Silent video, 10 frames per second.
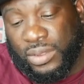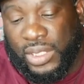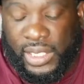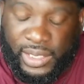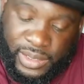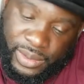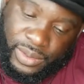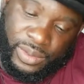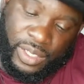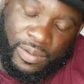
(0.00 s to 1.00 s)
Yeah,
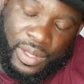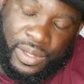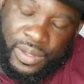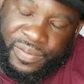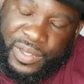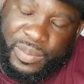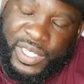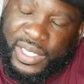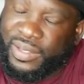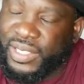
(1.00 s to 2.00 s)
you're a
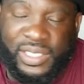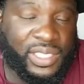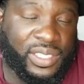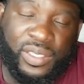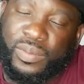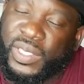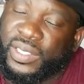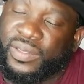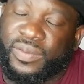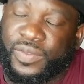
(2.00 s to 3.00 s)
female. I'm just gonna go
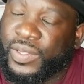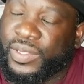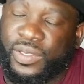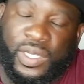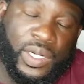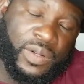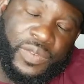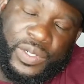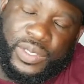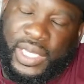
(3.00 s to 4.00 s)
mother. First card,
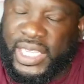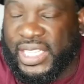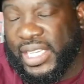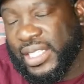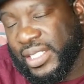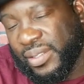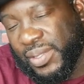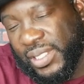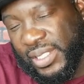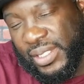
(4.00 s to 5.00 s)
first name came to me.